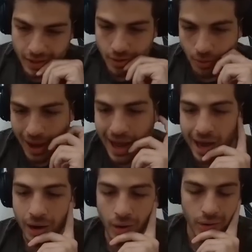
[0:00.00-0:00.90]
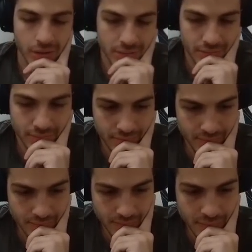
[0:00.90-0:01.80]
Wow.
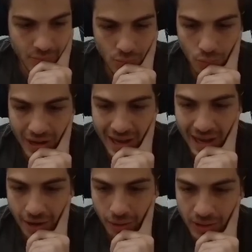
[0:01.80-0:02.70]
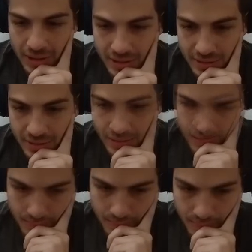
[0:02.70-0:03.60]
Wow.
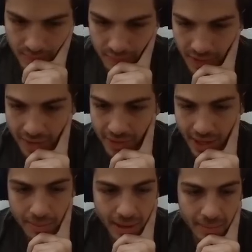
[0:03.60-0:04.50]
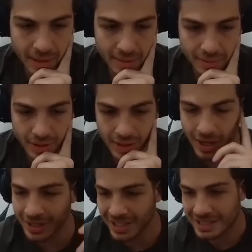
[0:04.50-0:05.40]
5K bet, man.
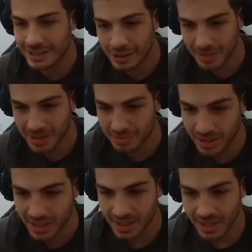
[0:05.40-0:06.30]
That's too much money.